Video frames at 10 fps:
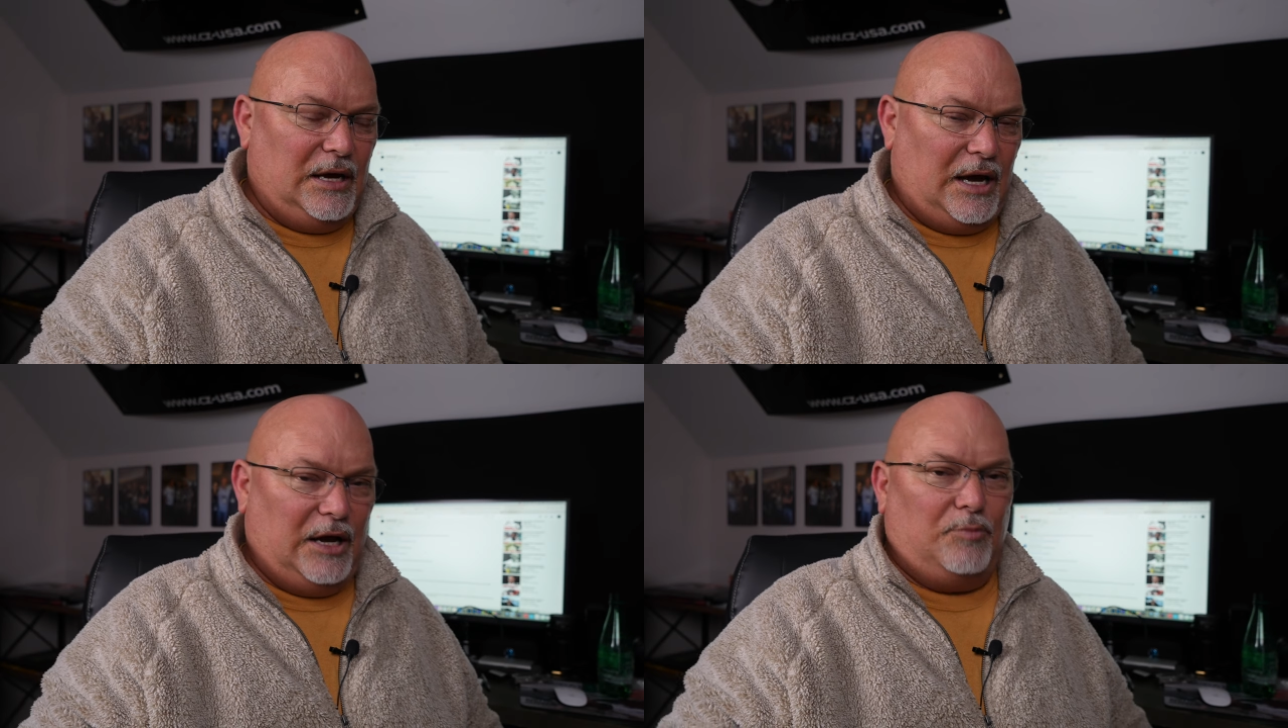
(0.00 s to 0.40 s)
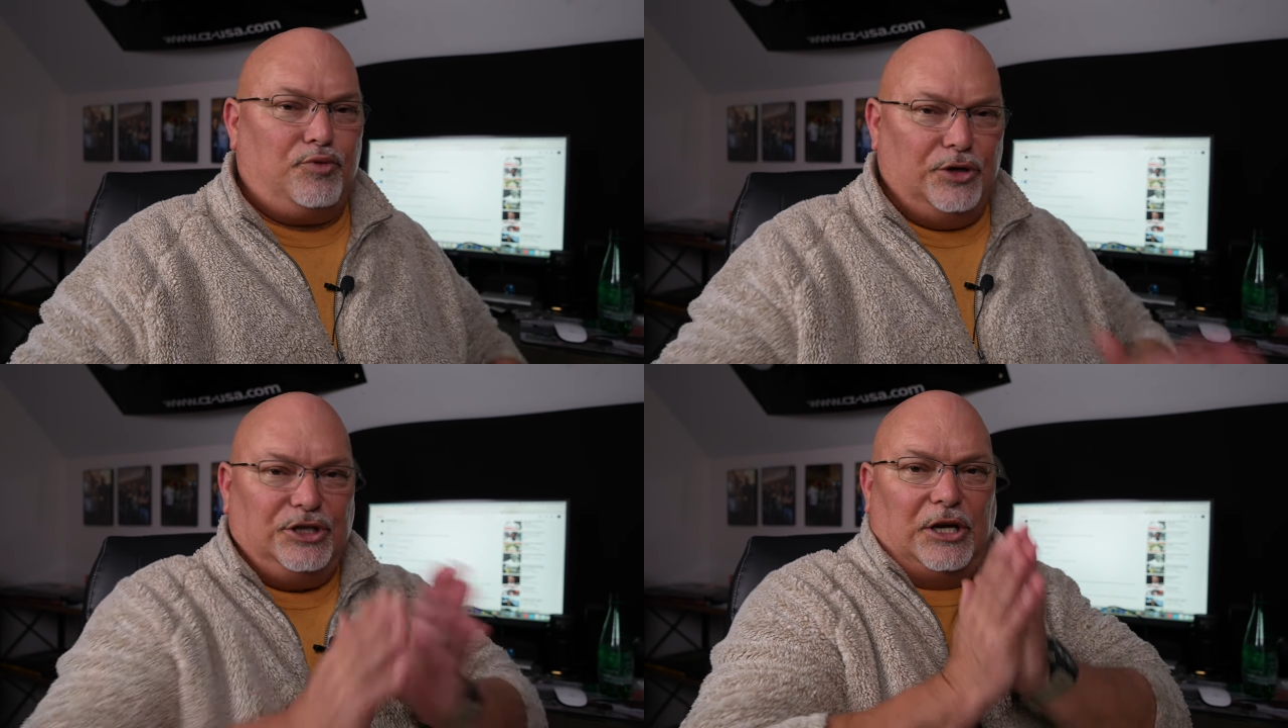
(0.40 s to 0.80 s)
I
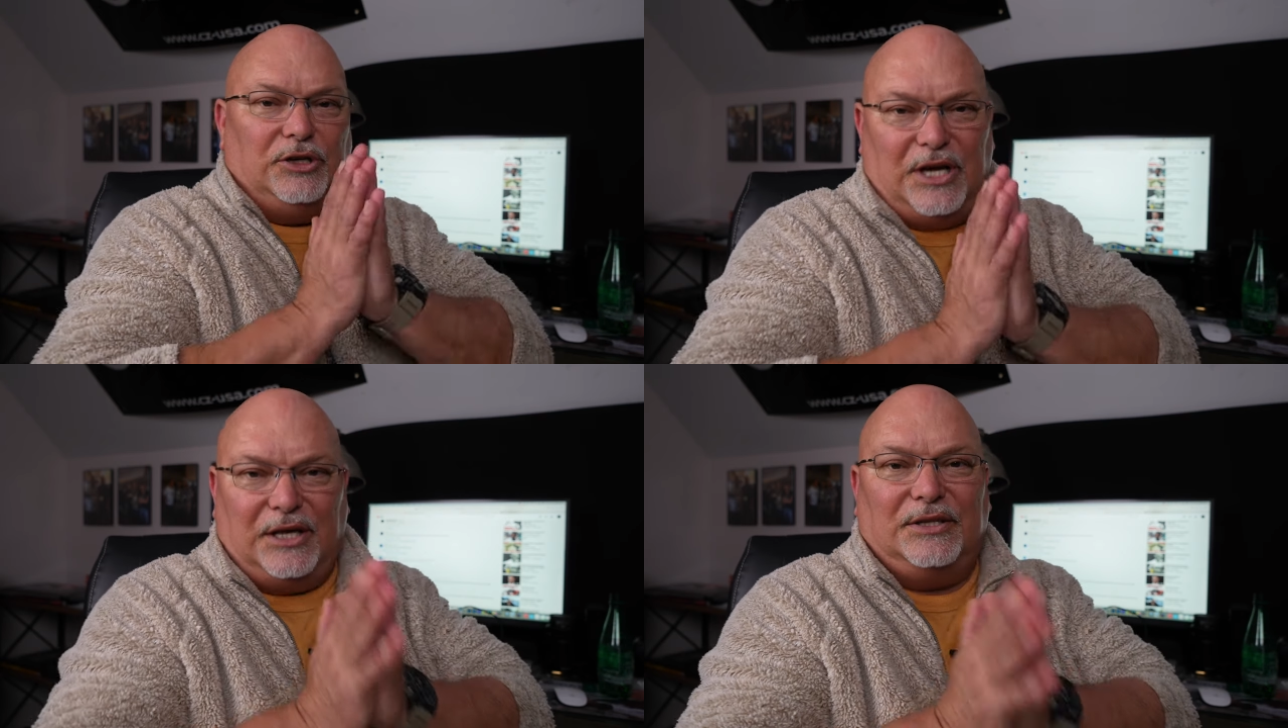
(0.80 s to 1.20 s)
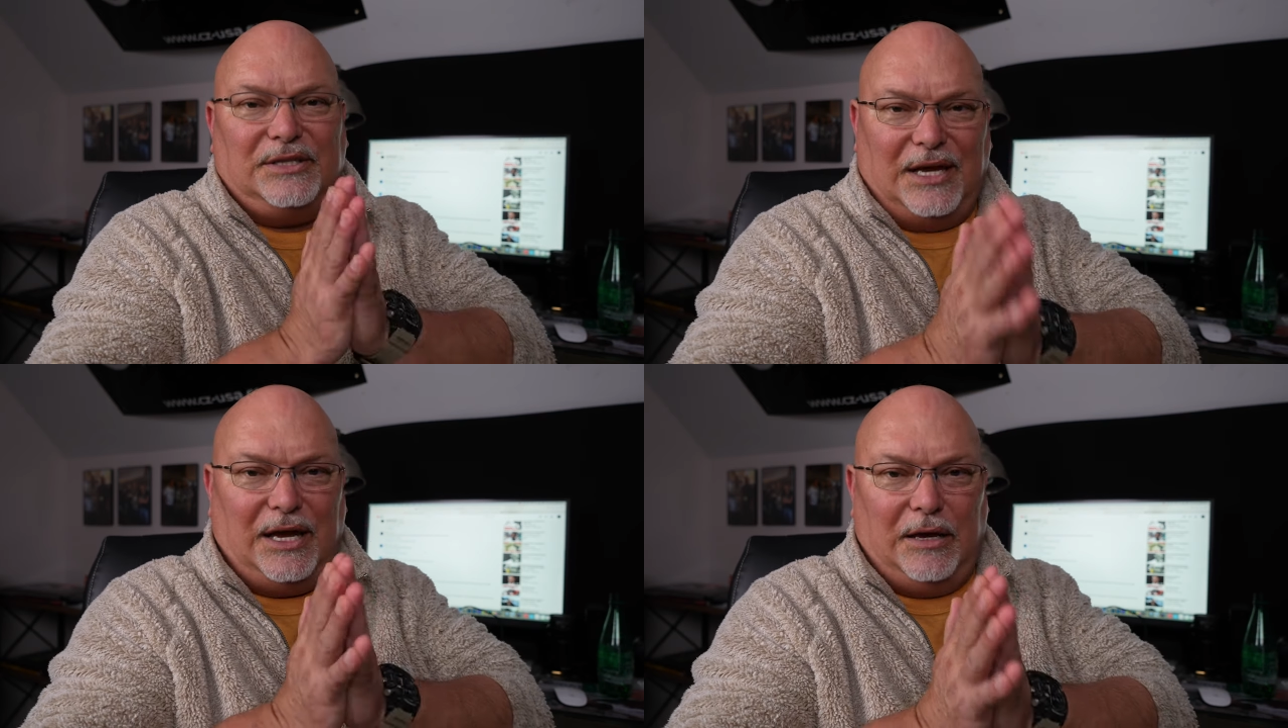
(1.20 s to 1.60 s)
appreciate you taking the
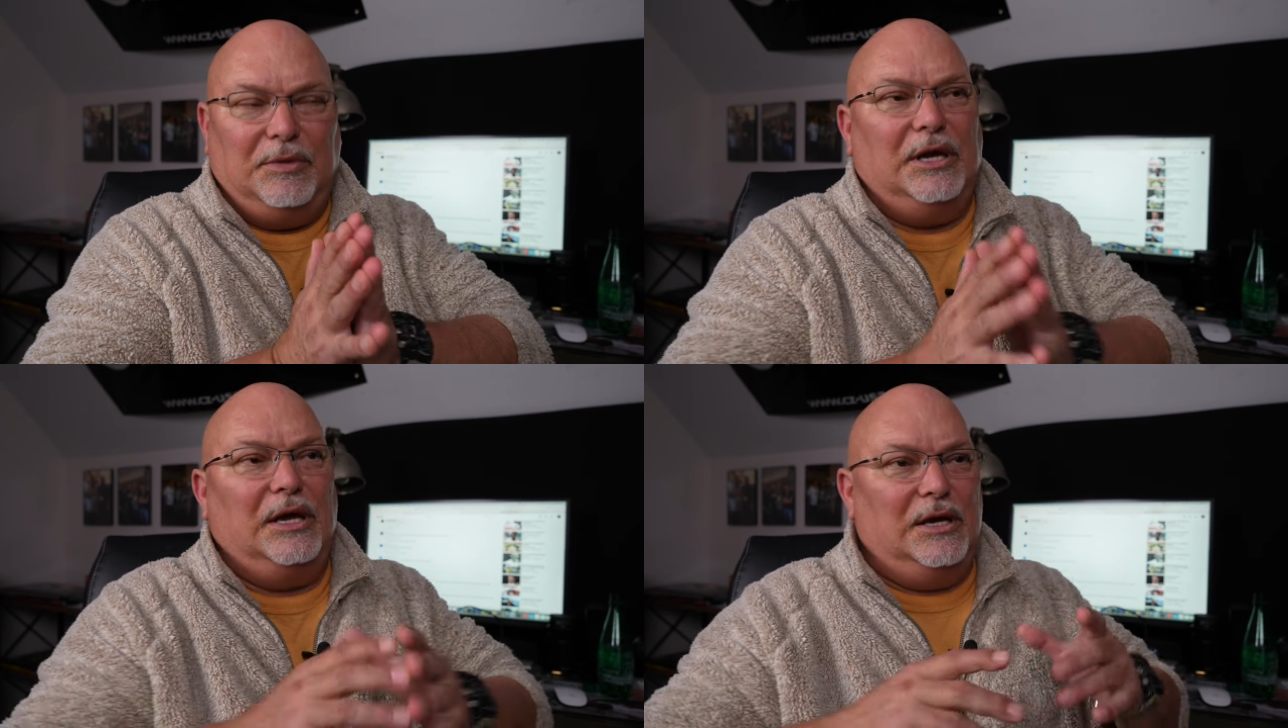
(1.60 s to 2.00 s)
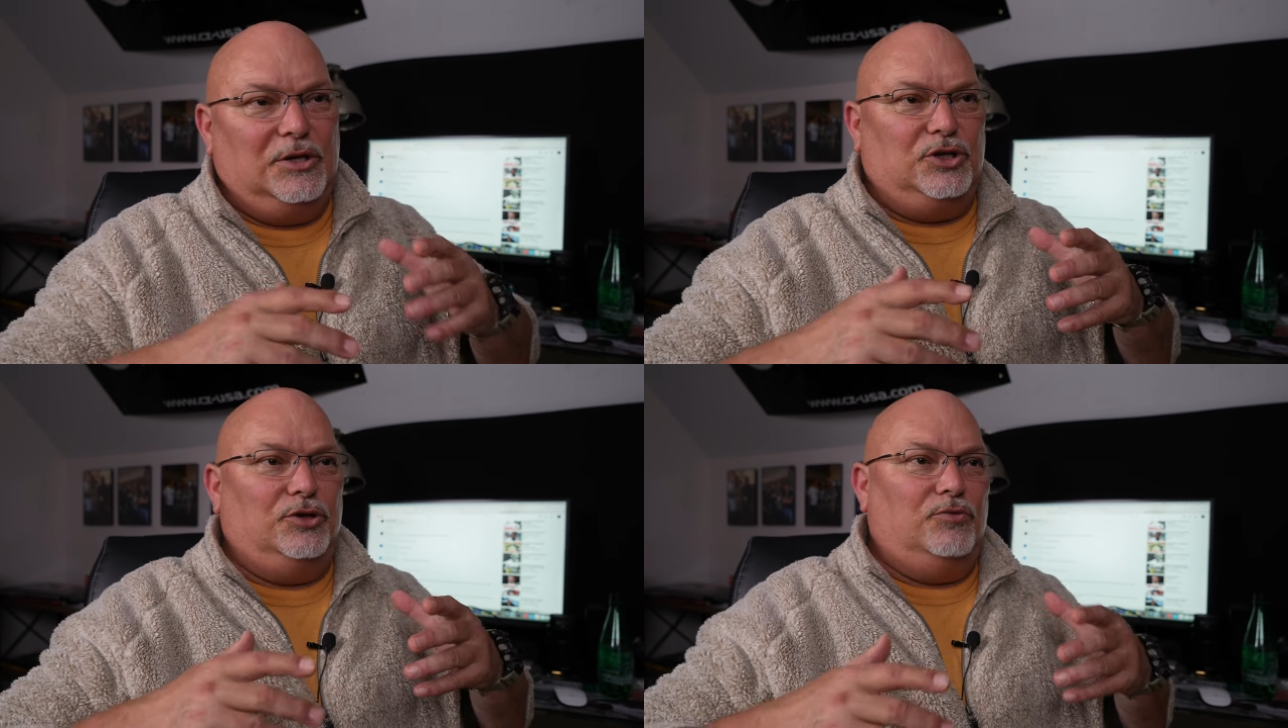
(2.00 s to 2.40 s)
time
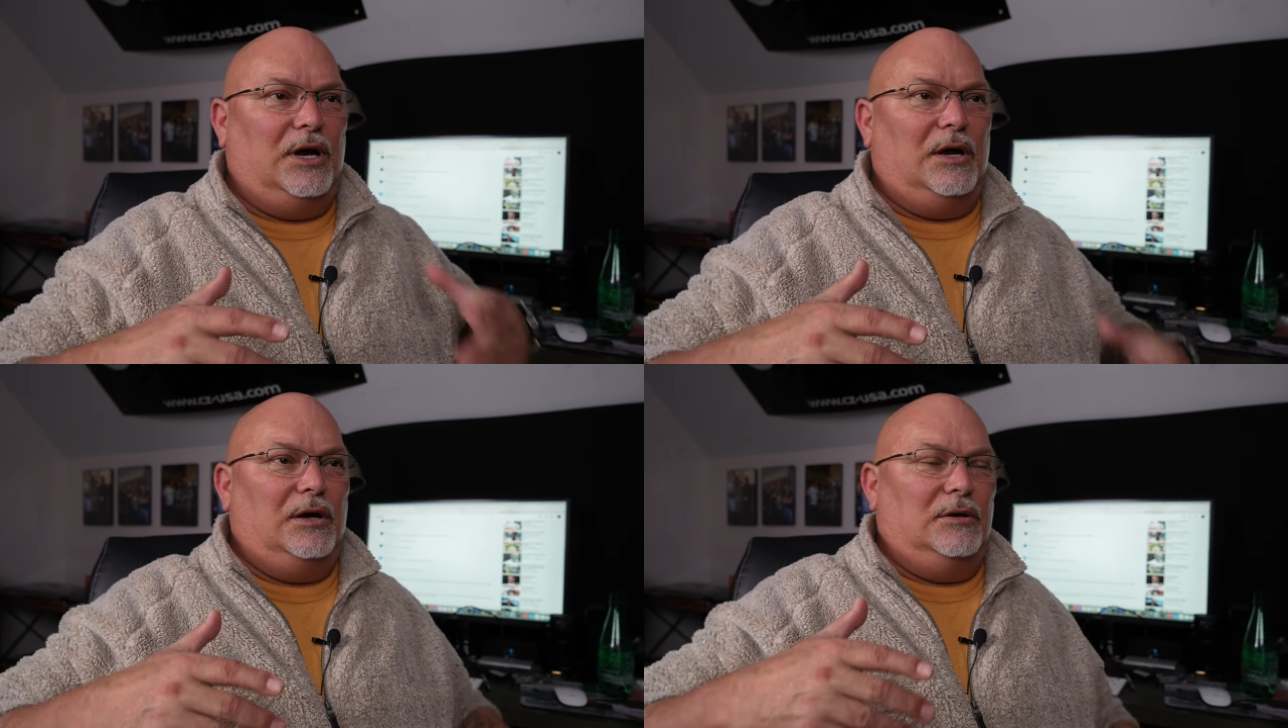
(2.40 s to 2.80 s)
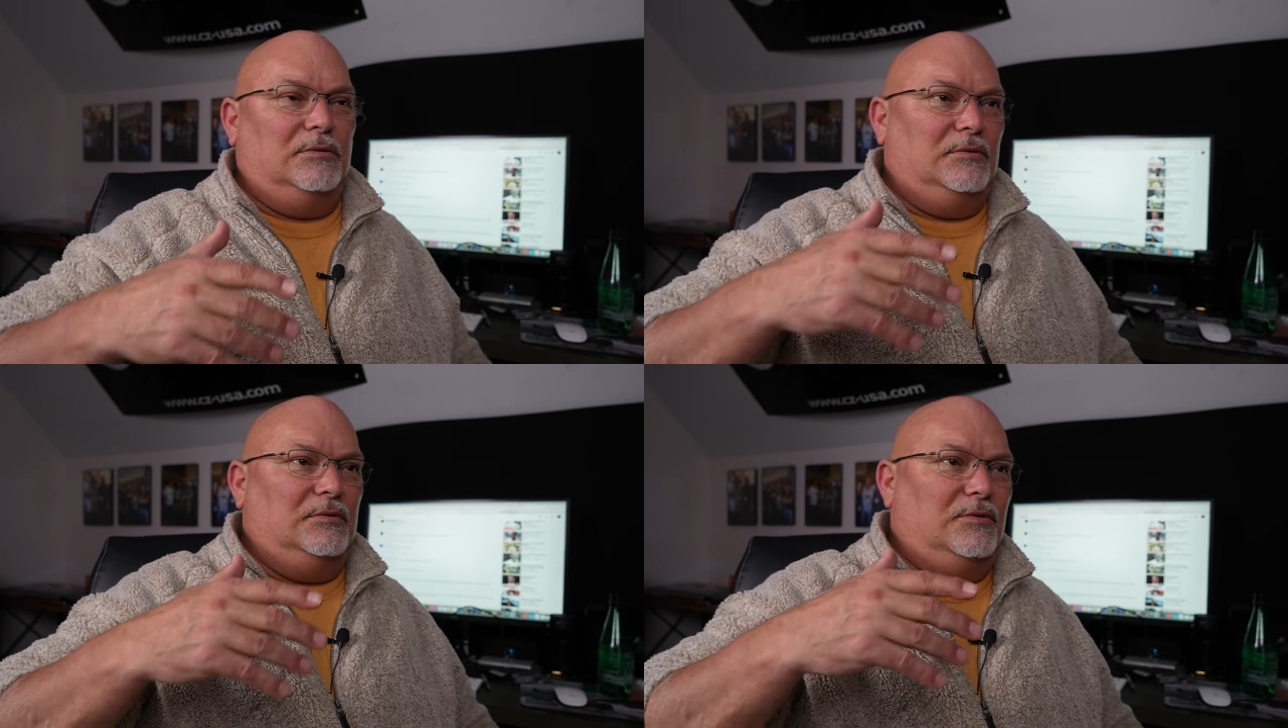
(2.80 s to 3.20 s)
to
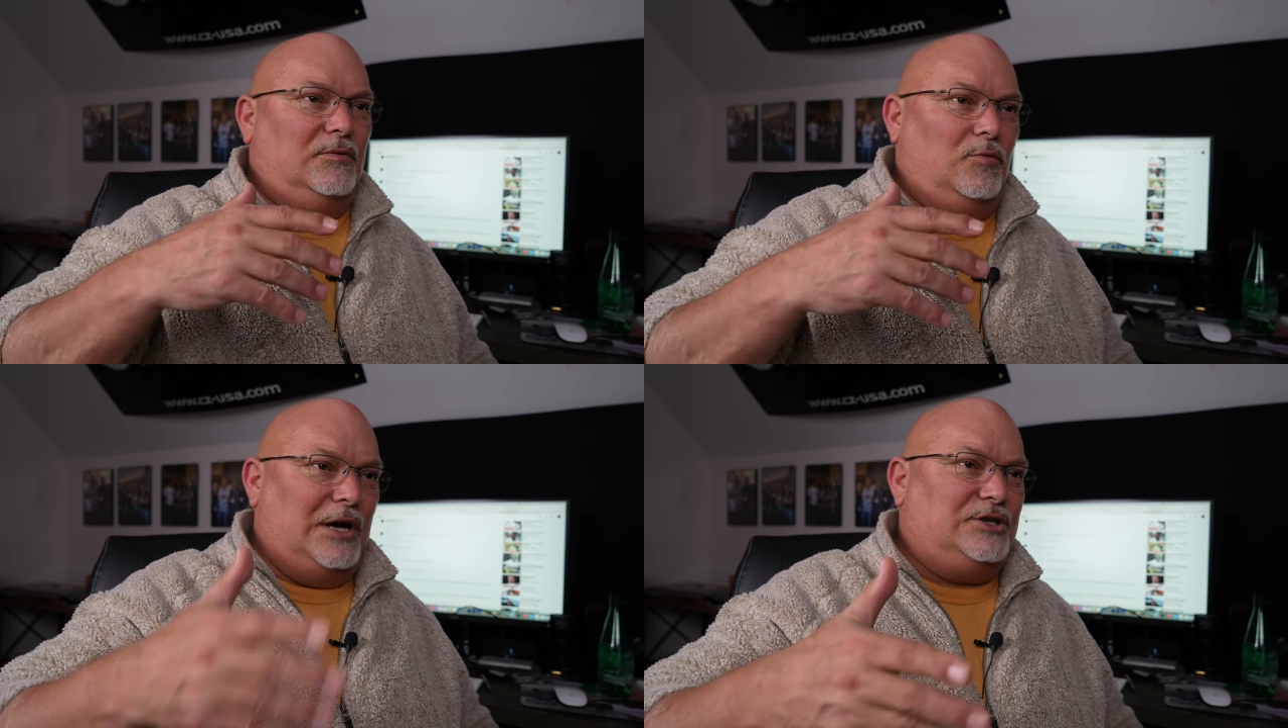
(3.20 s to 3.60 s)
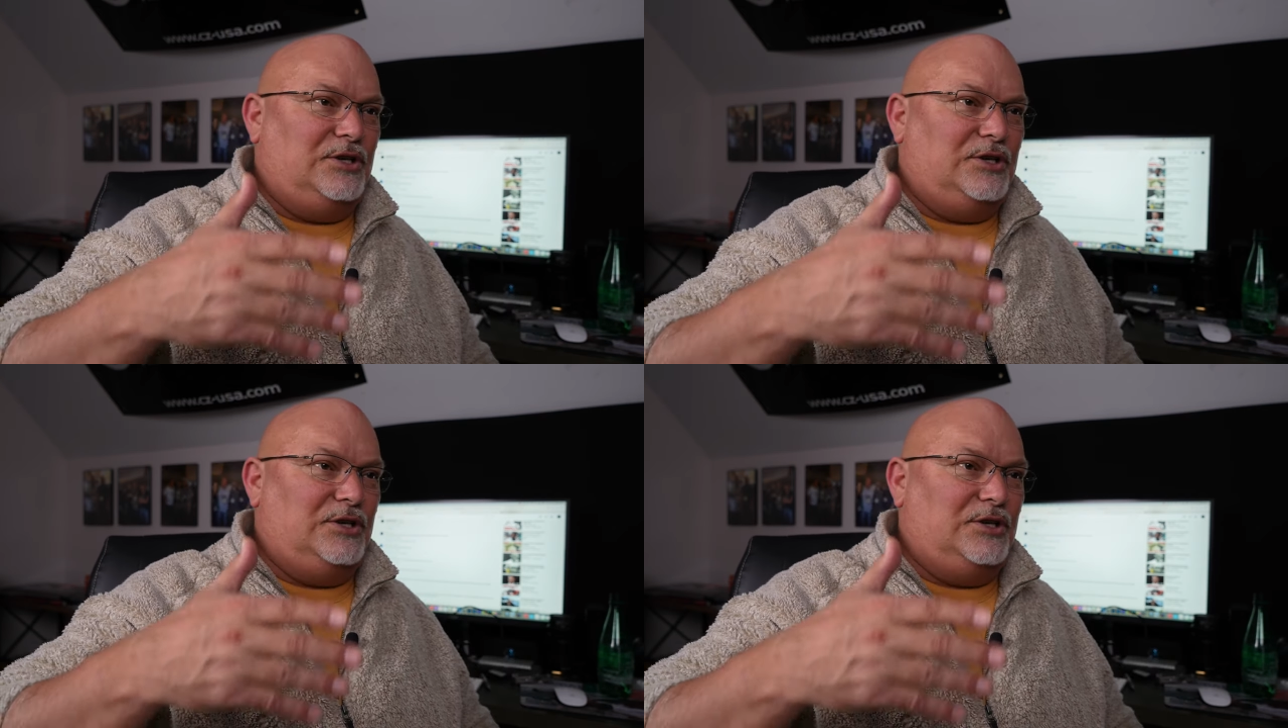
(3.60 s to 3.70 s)
uh, watch